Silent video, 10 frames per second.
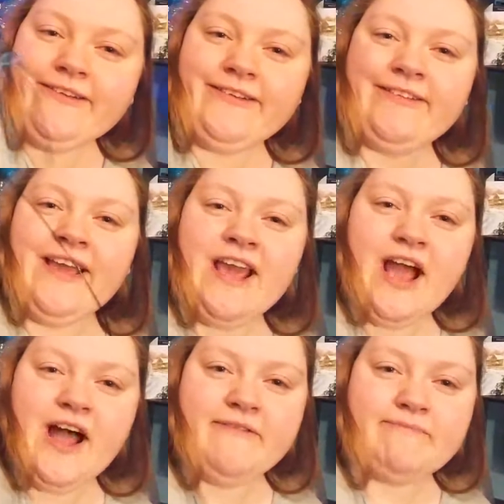
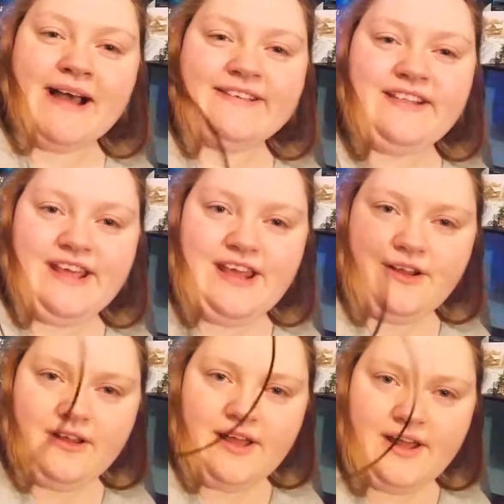see I've passed the
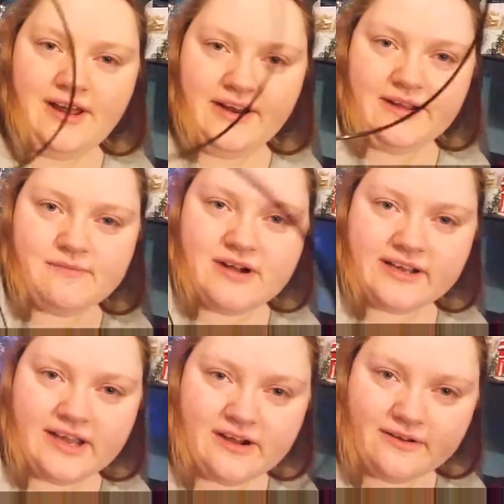heel and I'm
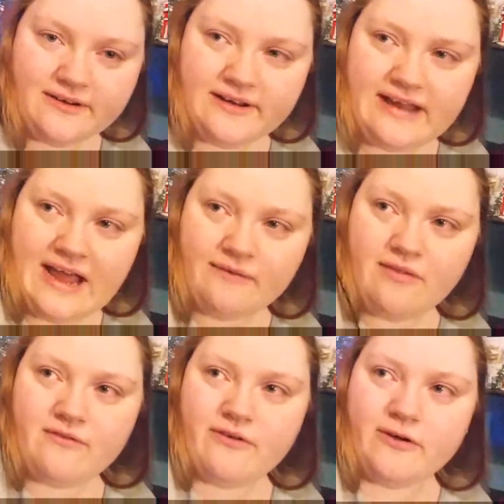working on down
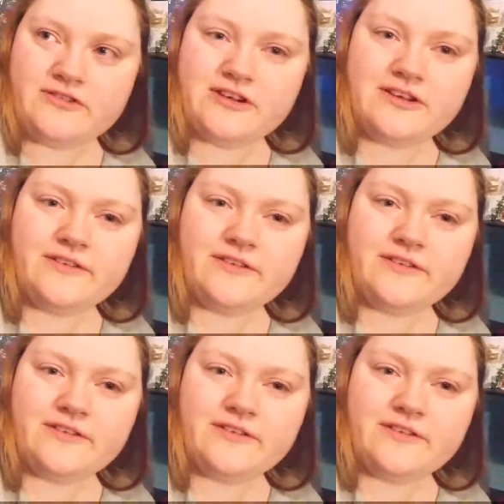the foot.